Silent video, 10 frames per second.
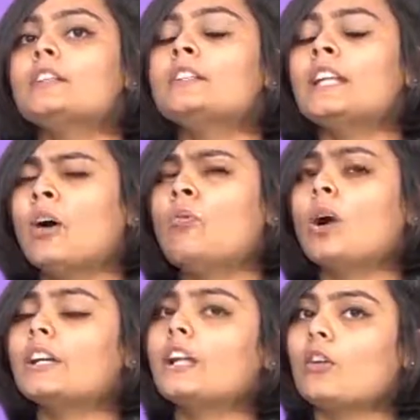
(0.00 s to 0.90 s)
Now
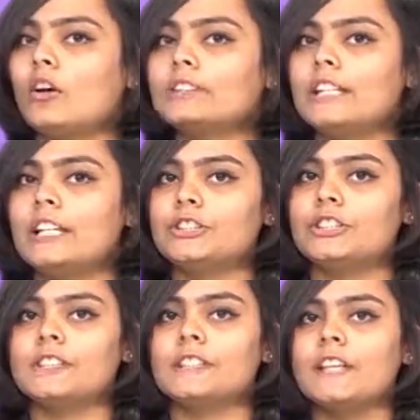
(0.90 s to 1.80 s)
what are
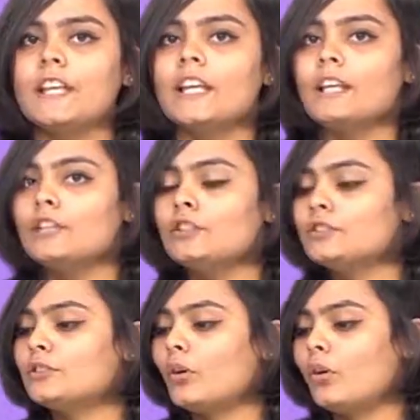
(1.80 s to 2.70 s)
oscillations?
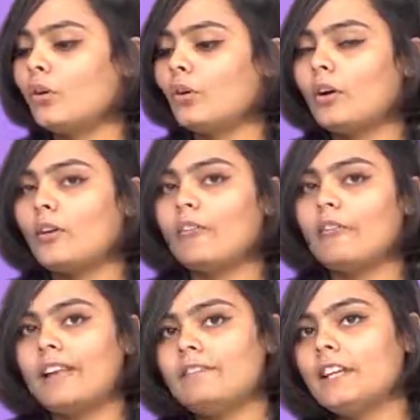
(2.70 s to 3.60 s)
So
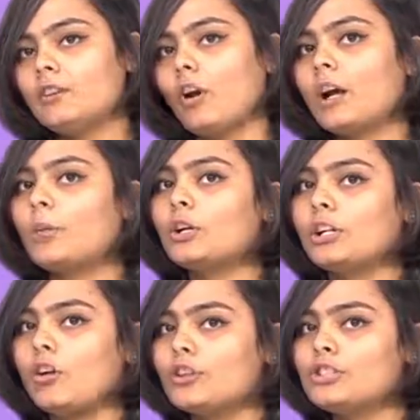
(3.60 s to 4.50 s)
when we talk about
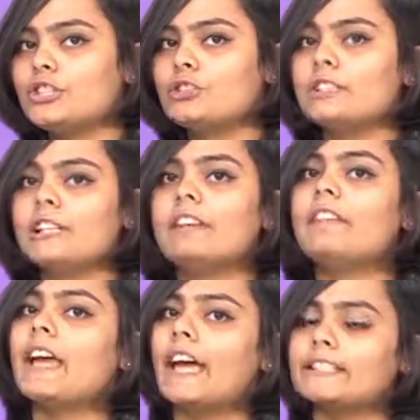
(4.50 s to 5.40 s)
a longitudinal
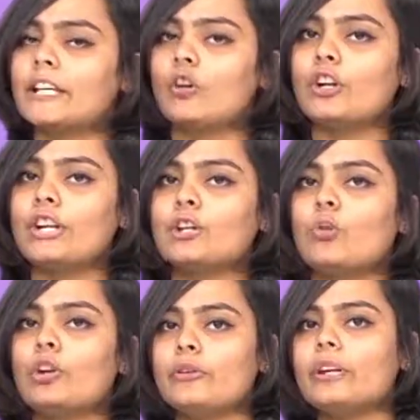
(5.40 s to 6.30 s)
wave, as I already
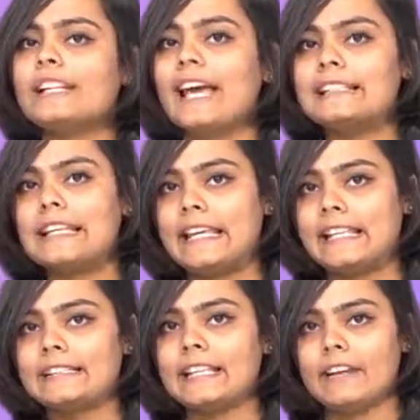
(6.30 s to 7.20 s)
told you, it has
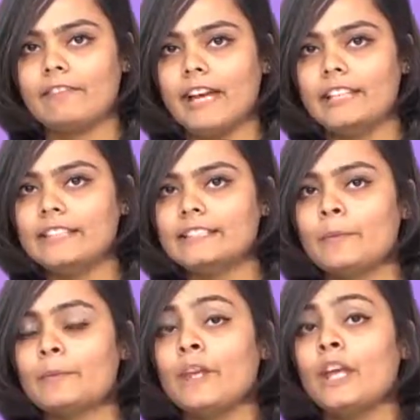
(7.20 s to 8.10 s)
hills and valleys.
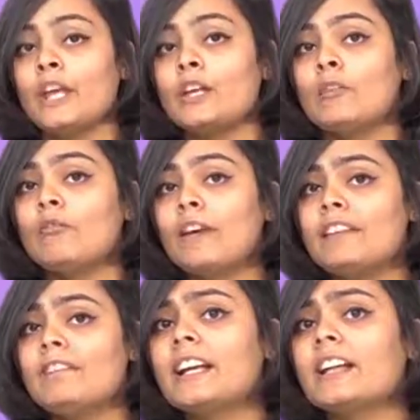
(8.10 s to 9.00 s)

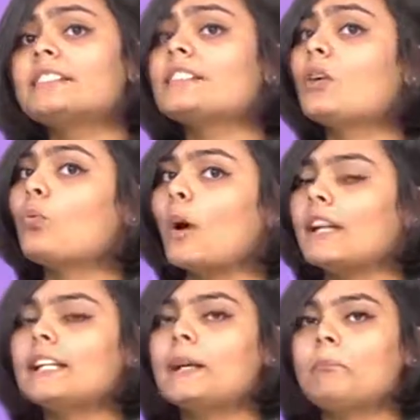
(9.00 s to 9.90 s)
When consider
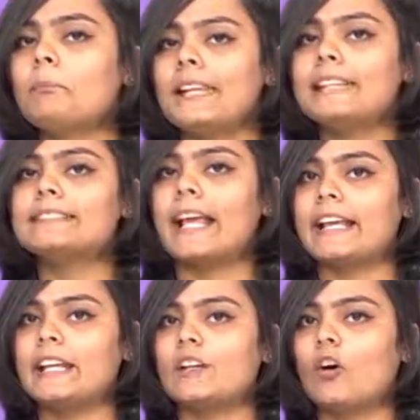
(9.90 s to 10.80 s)
one complete
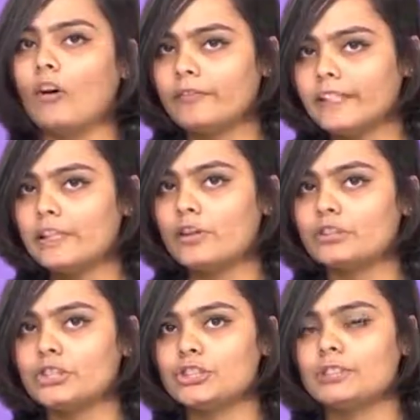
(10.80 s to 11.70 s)
cycle of the
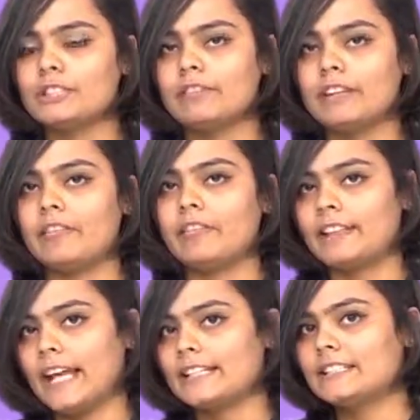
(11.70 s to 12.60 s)
longitudinal wave,
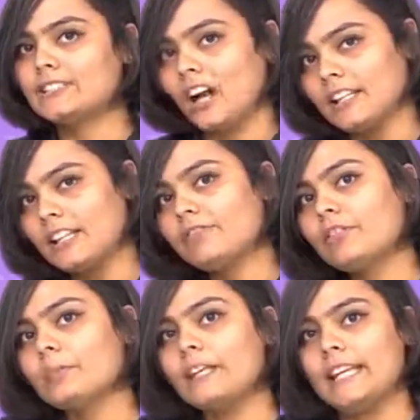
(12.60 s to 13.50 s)
that is starting
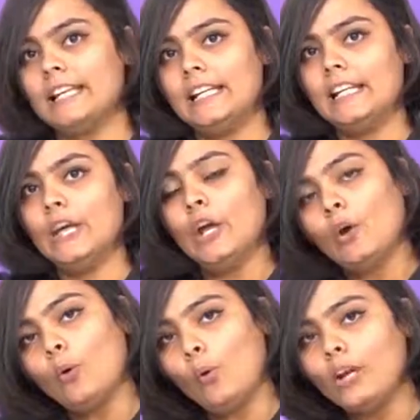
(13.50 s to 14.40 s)
from the hill,
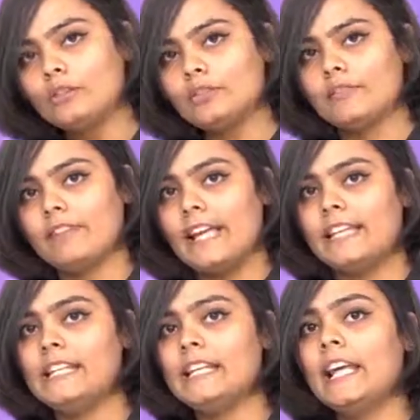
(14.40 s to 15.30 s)
going to the
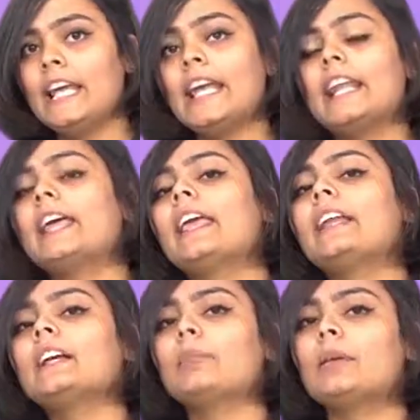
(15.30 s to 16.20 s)
valley and
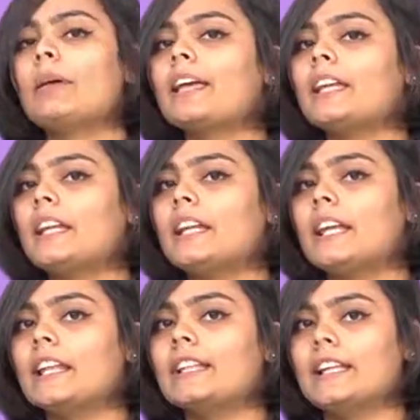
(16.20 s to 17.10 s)
again coming back and
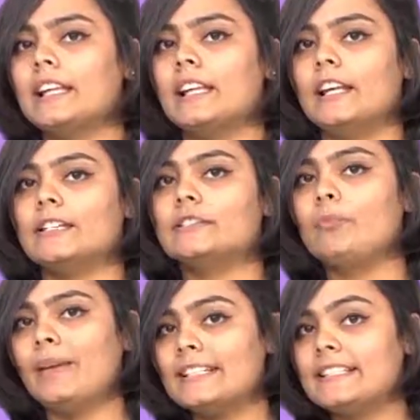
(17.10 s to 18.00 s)
ending at the hill. So
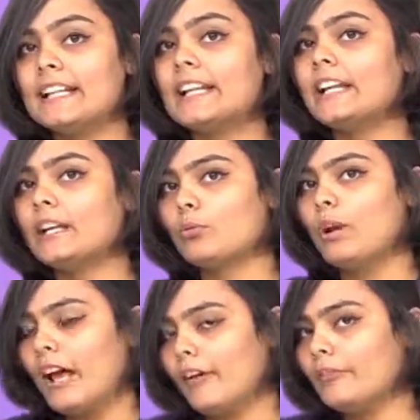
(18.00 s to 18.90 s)
basically it would
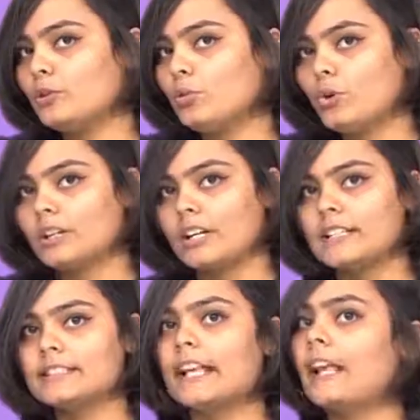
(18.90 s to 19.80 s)
have two
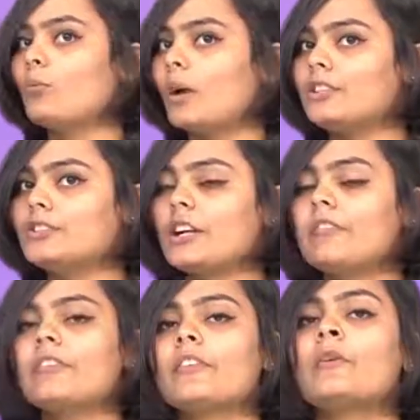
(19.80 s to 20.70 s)
crusts and one
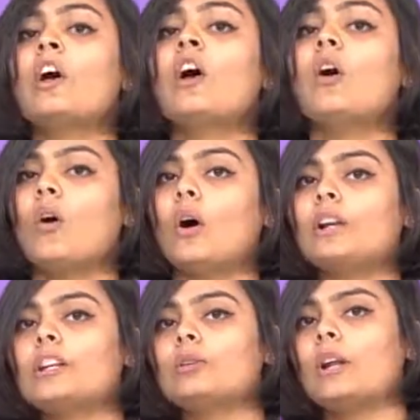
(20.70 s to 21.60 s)
trough, or
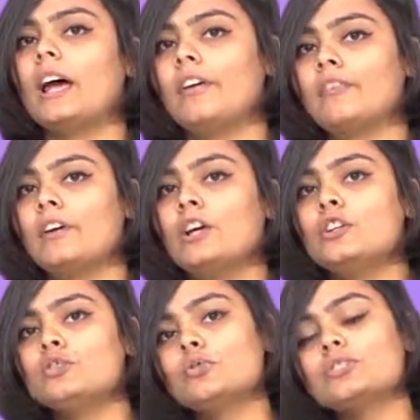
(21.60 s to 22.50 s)
it would have
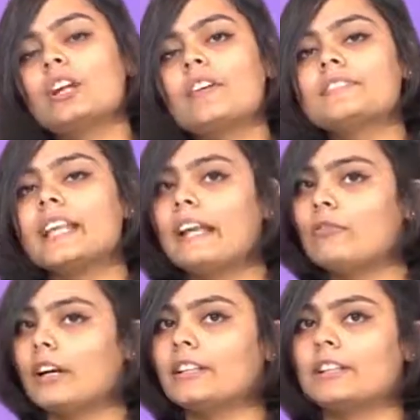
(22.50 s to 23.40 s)
two troughs
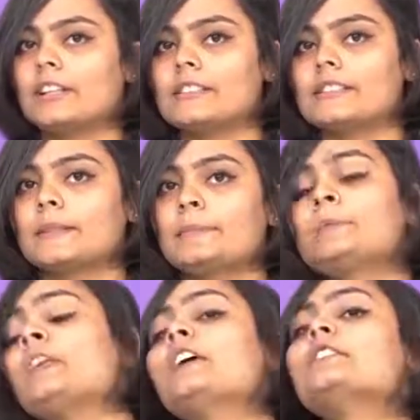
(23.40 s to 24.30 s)
and one crust.
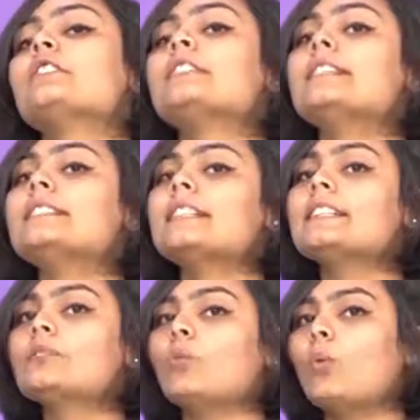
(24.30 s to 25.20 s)
So this
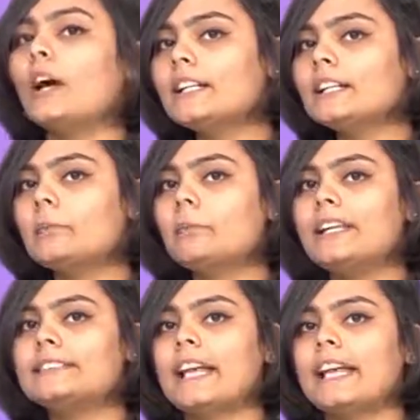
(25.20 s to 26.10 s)
is one
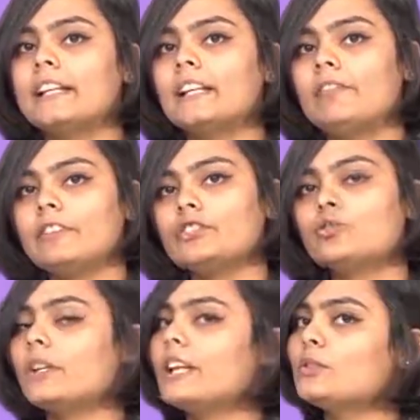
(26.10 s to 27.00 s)
complete cycle which is
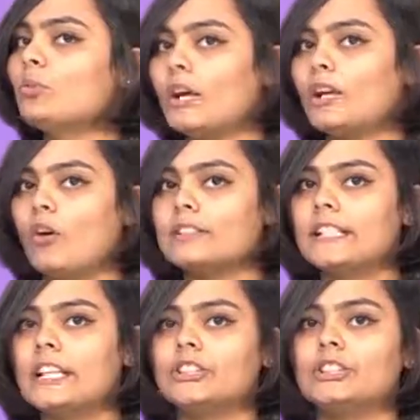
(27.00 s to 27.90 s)
known as one
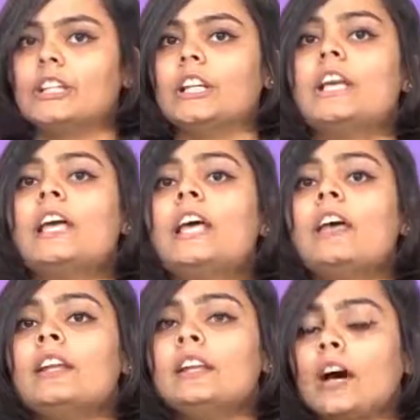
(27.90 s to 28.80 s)
oscillation.
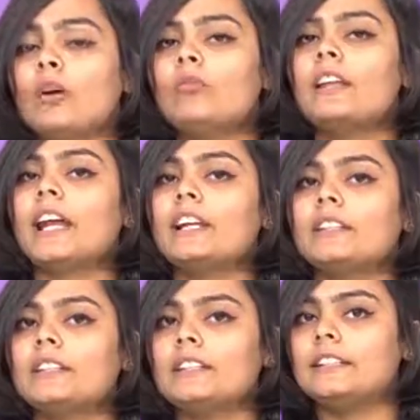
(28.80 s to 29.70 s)
Now when
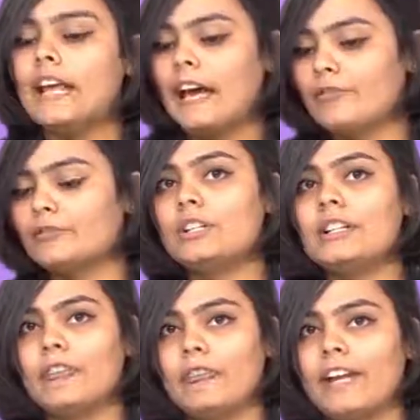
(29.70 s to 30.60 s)
I have to
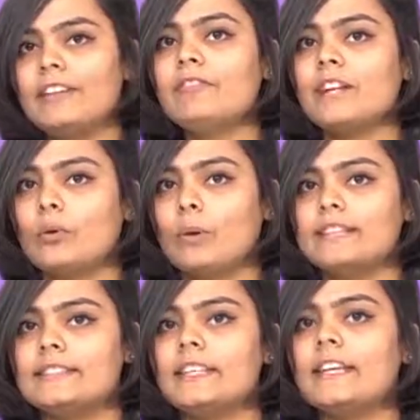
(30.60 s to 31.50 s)
define
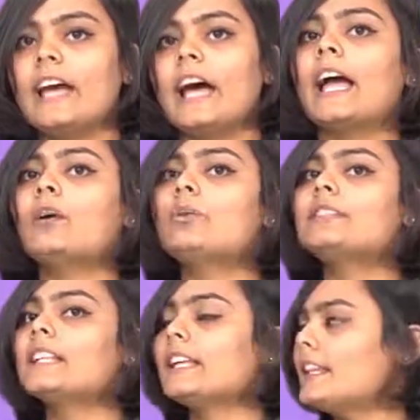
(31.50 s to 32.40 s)
frequency, I
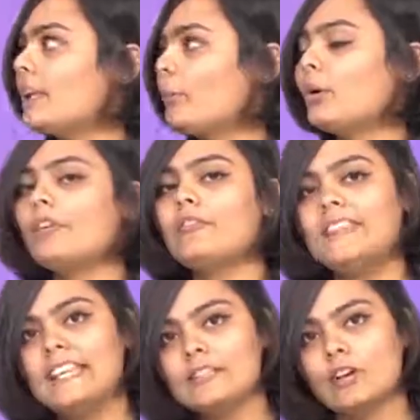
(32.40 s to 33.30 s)
would say the number of
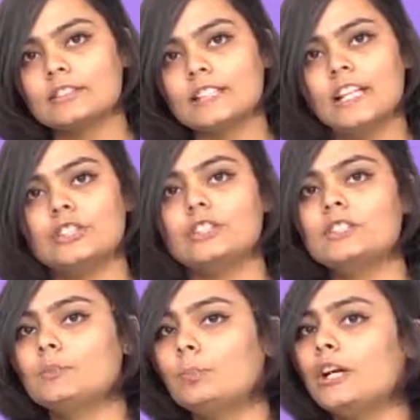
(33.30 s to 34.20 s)
these
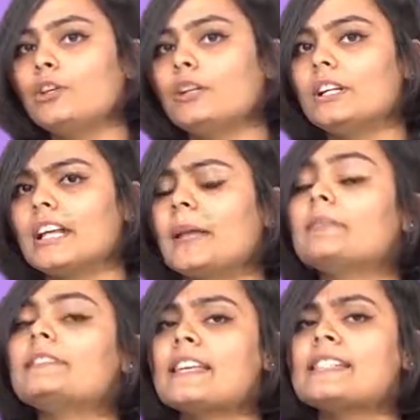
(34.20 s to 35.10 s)
oscillations per unit
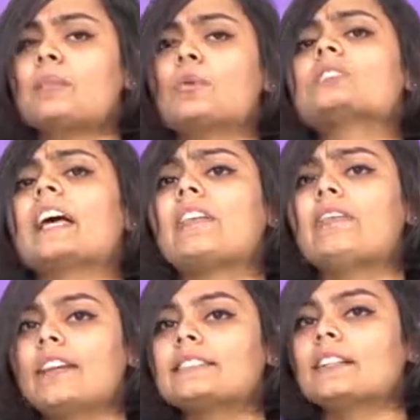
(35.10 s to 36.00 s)
time. Say suppose I
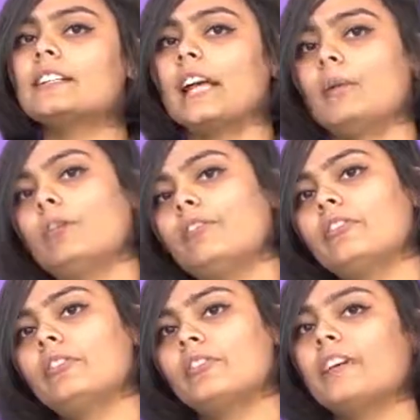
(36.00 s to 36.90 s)
fix a time of
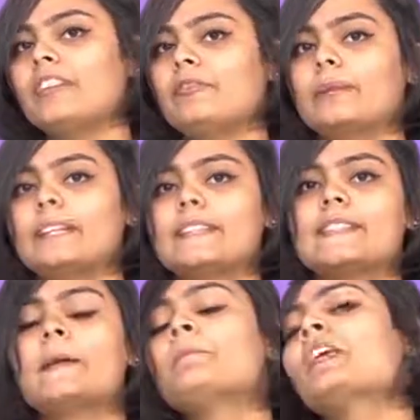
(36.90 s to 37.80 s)
5
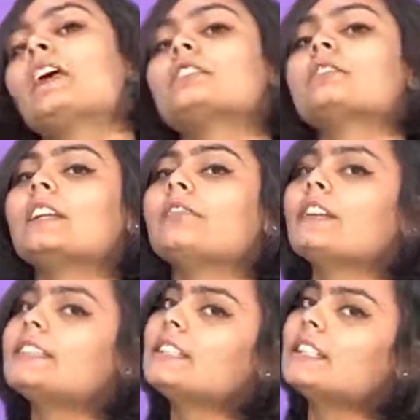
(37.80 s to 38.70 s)
minutes. So when I'm
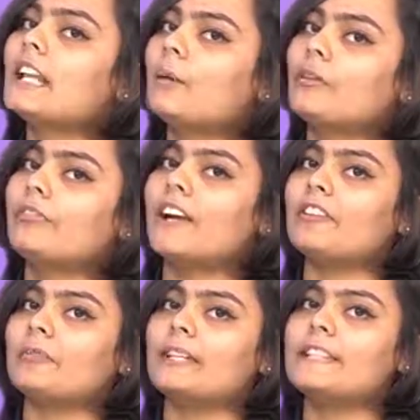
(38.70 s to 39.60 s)
fixing a time of
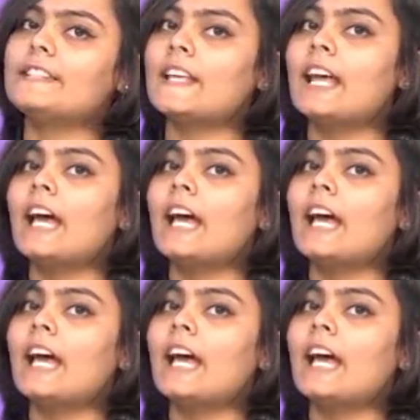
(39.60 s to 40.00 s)
5 minutes,